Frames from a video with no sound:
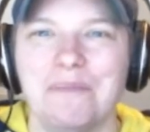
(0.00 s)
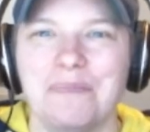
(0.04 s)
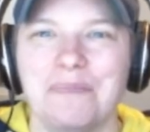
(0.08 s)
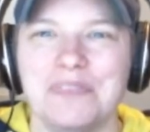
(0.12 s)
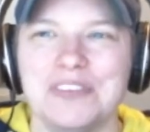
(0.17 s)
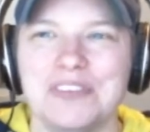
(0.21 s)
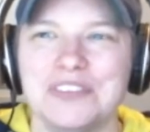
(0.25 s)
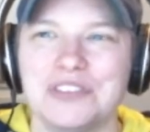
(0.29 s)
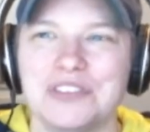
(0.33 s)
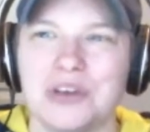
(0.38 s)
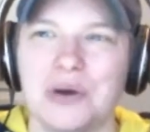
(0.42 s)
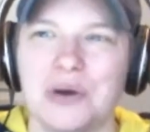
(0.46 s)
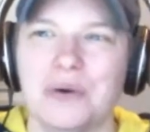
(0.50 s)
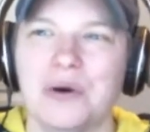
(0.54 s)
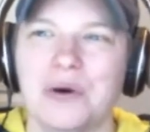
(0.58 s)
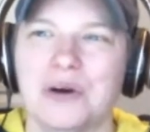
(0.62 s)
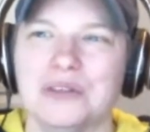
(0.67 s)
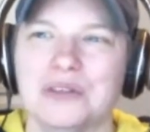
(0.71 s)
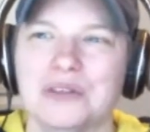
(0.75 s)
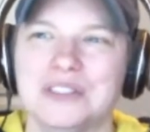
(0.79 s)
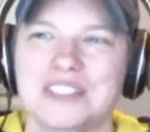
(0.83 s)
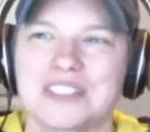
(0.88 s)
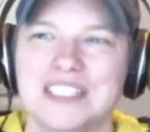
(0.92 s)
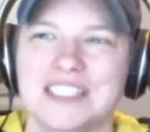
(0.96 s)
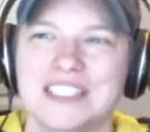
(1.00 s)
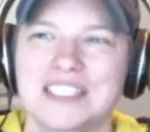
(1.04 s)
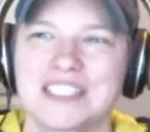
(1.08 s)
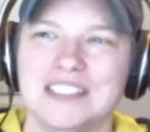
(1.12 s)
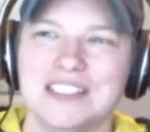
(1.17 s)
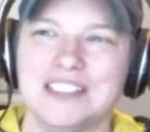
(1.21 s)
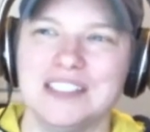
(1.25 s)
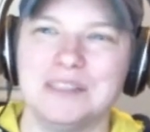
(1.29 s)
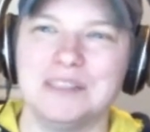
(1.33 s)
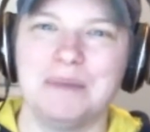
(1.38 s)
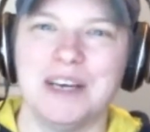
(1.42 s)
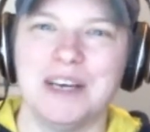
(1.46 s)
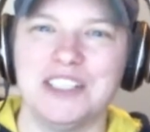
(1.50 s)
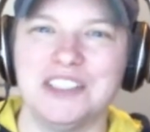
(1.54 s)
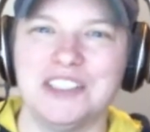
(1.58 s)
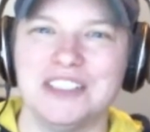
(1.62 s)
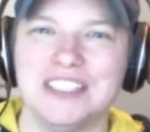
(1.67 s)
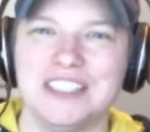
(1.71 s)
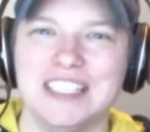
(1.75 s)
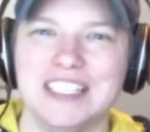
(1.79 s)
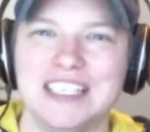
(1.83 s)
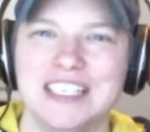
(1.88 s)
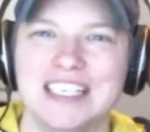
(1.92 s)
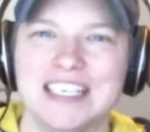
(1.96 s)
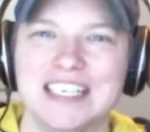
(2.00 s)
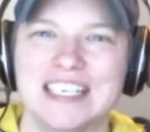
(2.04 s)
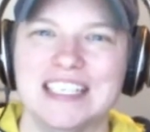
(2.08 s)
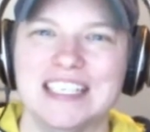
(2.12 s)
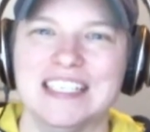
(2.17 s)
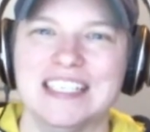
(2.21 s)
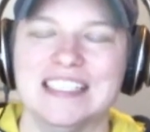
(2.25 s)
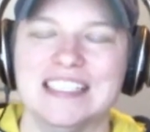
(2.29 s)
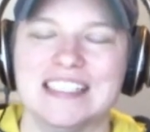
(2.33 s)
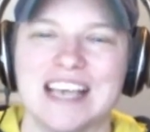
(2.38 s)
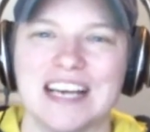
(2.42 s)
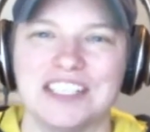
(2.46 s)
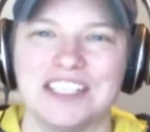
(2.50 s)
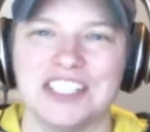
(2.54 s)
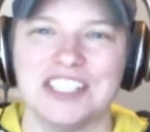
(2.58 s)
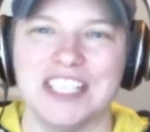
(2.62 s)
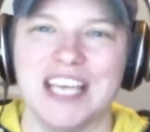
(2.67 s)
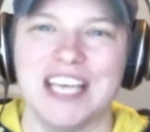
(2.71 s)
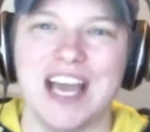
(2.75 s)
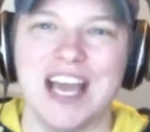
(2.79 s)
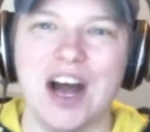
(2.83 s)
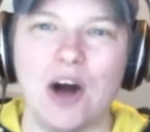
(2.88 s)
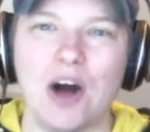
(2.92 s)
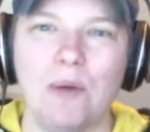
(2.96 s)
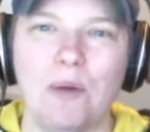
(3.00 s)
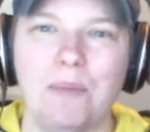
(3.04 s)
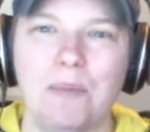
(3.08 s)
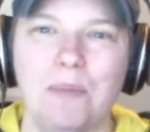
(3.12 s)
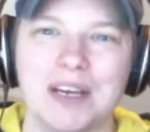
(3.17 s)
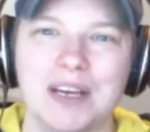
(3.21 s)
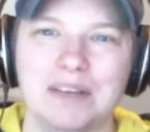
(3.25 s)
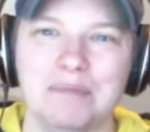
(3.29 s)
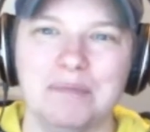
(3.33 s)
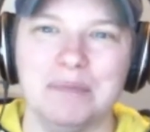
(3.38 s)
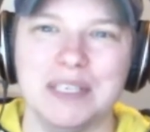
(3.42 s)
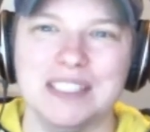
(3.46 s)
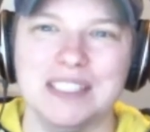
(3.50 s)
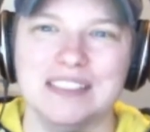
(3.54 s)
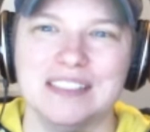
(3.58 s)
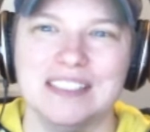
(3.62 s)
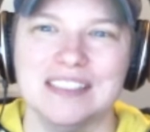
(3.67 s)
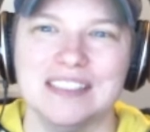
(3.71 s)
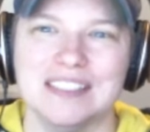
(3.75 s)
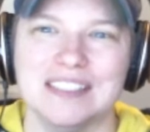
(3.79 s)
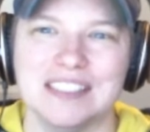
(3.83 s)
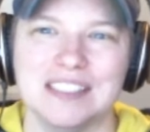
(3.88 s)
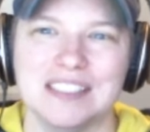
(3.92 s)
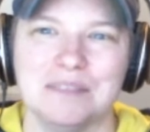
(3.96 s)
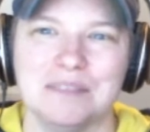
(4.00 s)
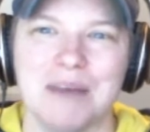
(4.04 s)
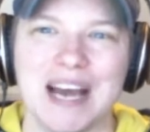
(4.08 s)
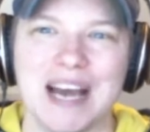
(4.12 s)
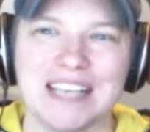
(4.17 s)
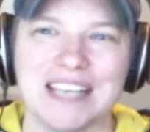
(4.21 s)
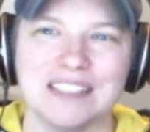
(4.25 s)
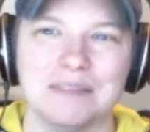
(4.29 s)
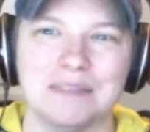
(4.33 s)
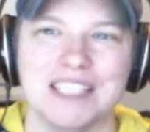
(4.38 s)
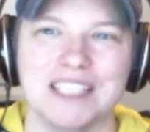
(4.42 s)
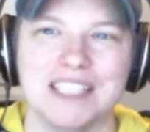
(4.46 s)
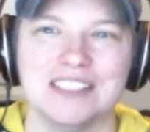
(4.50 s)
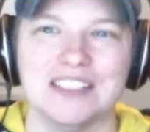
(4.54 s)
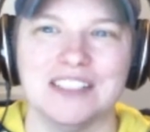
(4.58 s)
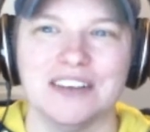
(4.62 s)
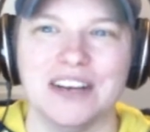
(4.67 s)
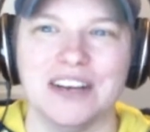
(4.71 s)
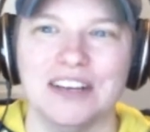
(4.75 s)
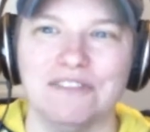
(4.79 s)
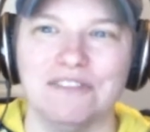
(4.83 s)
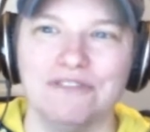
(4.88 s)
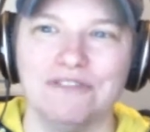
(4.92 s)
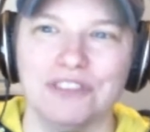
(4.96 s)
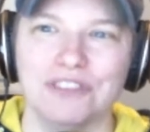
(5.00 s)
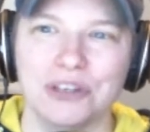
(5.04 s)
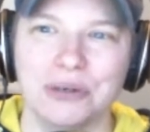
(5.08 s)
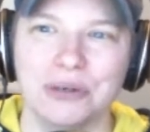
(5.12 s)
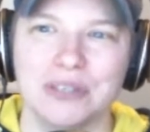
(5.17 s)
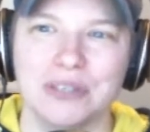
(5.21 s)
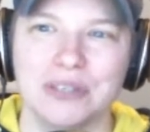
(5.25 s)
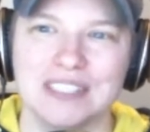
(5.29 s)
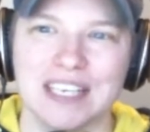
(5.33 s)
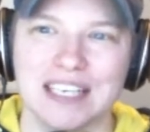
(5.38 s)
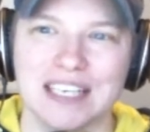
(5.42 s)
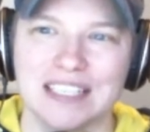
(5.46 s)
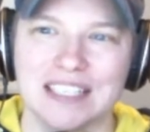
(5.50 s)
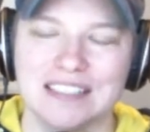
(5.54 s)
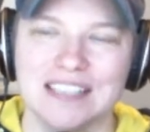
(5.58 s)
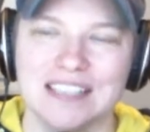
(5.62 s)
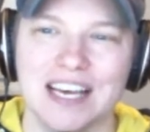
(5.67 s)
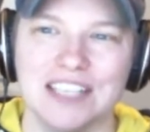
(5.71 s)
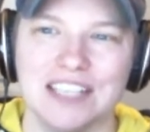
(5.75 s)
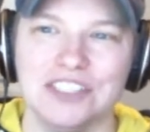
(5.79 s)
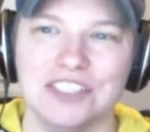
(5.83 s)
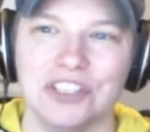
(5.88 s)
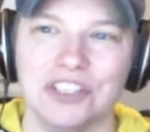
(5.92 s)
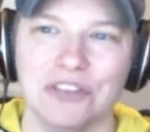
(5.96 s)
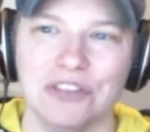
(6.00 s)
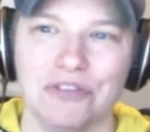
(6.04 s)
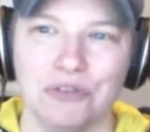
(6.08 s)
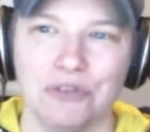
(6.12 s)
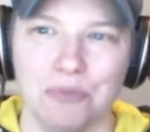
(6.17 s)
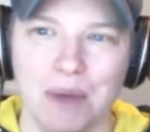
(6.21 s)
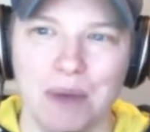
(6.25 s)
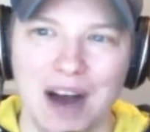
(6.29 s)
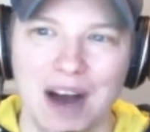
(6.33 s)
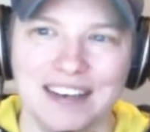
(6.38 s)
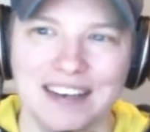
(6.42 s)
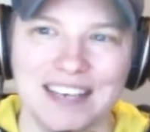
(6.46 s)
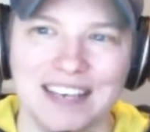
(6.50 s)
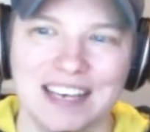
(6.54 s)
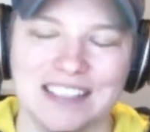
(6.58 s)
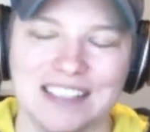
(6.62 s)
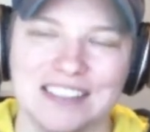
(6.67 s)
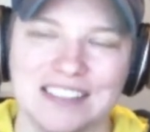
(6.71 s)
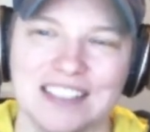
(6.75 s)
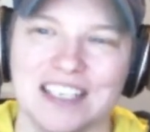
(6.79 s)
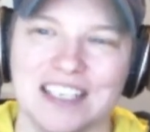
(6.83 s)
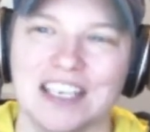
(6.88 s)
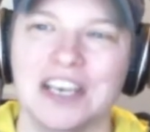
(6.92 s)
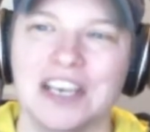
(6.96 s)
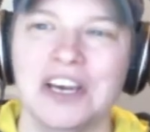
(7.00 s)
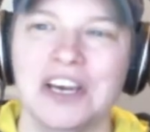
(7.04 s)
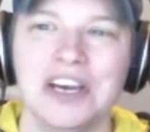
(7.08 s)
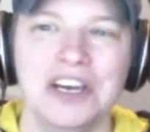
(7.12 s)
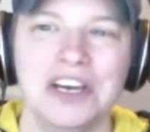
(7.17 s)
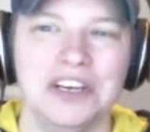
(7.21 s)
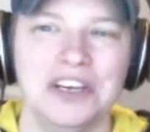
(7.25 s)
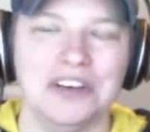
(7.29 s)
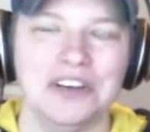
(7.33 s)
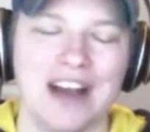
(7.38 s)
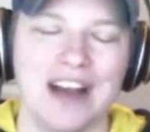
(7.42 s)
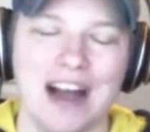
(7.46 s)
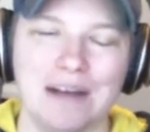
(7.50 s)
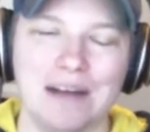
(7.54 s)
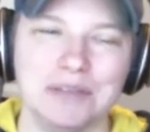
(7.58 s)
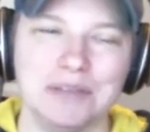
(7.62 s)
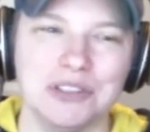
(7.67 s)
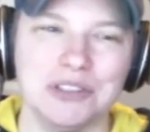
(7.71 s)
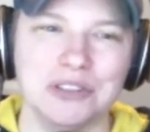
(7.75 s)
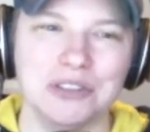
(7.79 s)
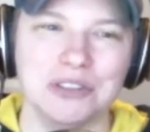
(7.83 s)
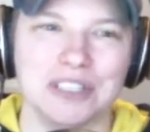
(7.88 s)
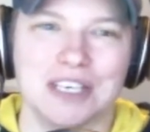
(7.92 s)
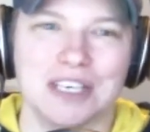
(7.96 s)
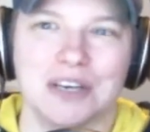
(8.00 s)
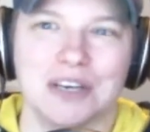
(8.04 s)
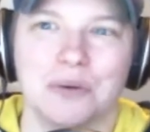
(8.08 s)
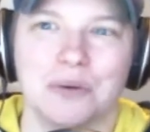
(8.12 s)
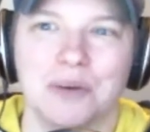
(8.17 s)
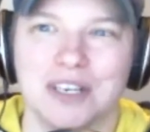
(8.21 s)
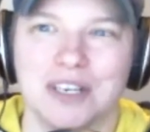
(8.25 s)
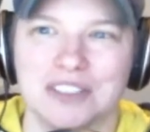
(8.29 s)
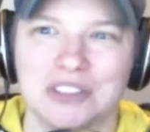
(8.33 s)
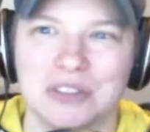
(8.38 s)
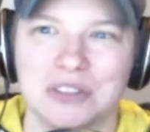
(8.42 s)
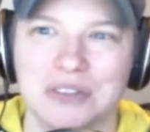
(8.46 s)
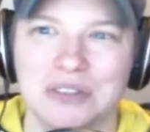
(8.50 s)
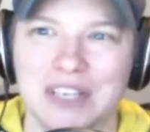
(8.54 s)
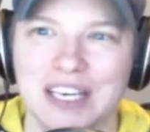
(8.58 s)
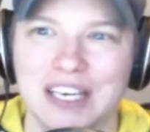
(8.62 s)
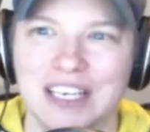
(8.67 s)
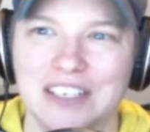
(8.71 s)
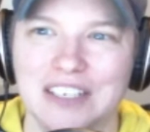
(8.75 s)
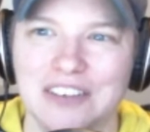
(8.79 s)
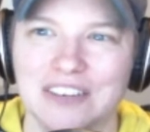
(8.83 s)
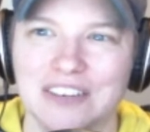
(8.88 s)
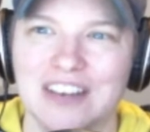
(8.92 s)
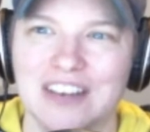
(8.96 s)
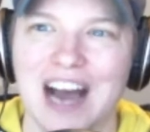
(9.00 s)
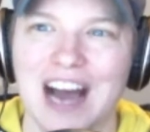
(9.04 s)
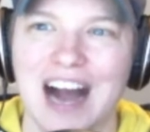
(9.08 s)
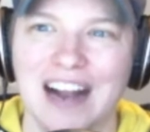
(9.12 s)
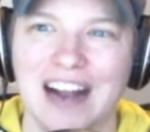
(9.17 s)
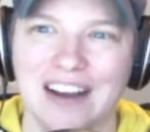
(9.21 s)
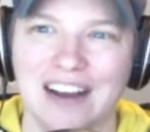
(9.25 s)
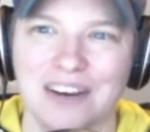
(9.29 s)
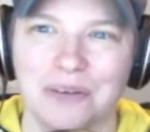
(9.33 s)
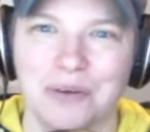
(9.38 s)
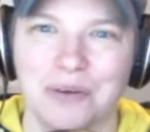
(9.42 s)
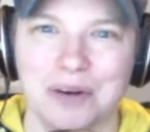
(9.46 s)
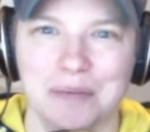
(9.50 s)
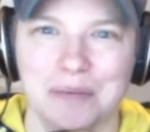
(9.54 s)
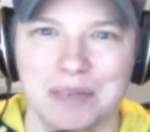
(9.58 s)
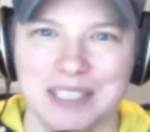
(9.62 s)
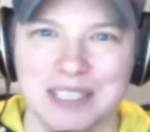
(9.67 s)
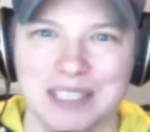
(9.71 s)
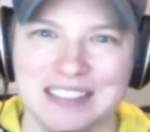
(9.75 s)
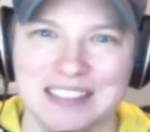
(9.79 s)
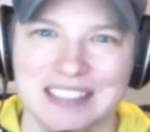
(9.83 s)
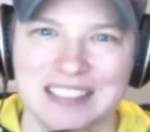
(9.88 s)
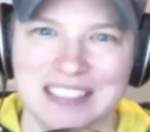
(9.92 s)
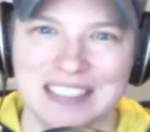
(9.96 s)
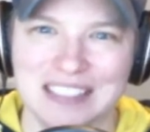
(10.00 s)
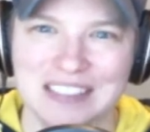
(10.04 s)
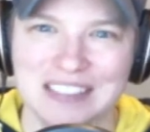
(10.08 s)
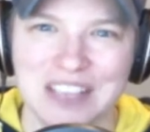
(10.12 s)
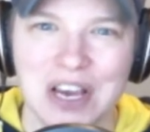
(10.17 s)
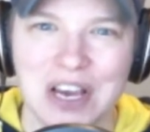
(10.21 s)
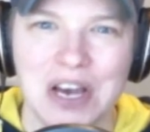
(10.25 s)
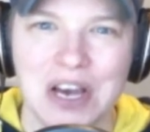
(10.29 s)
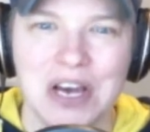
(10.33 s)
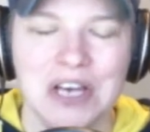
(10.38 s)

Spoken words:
So Ozeal's specialty is actually helping businesses maximize their influence and attention through podcasting. You're absolutely going to want to tune in. You're not going to want to miss this.